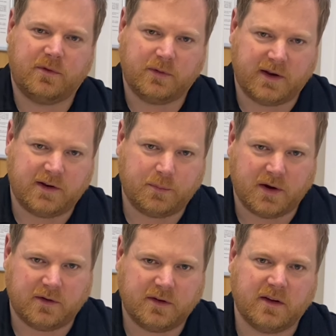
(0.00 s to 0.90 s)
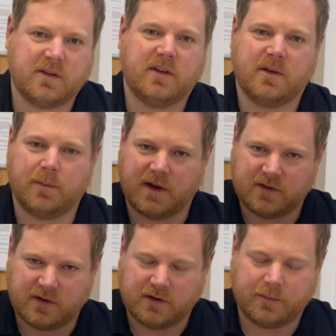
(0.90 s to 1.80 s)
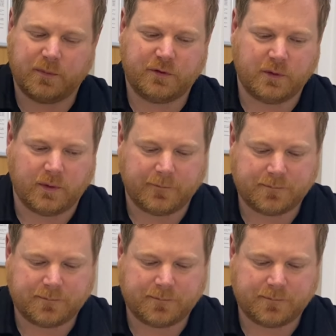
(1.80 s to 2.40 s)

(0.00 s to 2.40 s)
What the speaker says: 20 process, as I mentioned on before.